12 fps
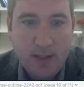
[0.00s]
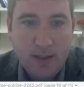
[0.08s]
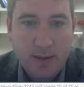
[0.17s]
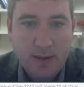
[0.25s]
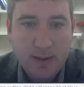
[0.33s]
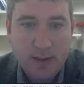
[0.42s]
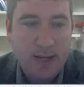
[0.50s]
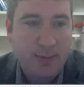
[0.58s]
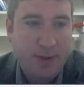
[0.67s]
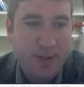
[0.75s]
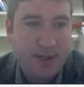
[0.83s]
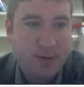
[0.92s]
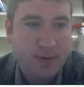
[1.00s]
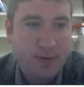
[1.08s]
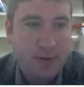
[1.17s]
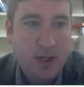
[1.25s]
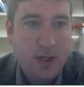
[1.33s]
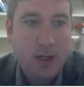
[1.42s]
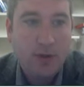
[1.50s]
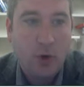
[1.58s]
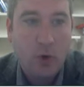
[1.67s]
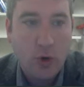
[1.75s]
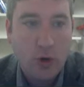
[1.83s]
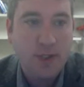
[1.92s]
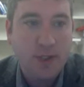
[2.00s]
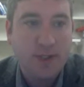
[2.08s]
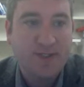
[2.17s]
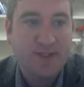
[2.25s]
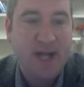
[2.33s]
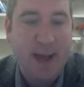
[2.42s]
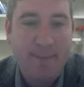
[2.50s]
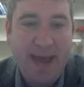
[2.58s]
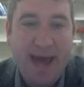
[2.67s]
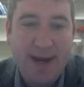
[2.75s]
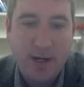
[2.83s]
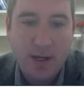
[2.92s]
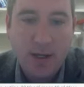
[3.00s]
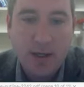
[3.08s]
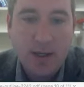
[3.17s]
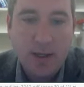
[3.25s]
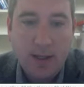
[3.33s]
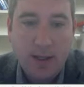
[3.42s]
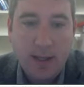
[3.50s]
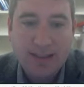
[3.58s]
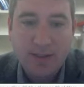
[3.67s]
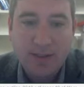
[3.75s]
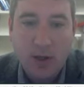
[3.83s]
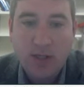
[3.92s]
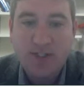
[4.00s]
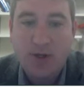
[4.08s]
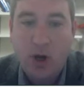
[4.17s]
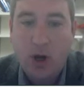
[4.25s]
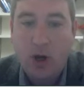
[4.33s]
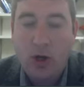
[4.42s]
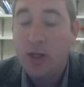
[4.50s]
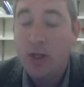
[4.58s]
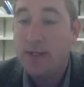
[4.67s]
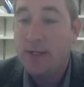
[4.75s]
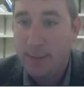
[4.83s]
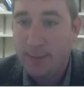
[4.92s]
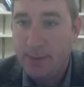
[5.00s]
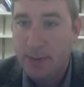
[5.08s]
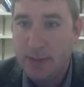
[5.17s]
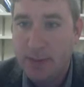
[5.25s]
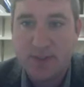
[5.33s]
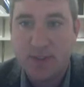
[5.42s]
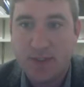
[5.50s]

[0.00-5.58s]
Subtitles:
the double integral, the order does not matter as long as they're all numbers.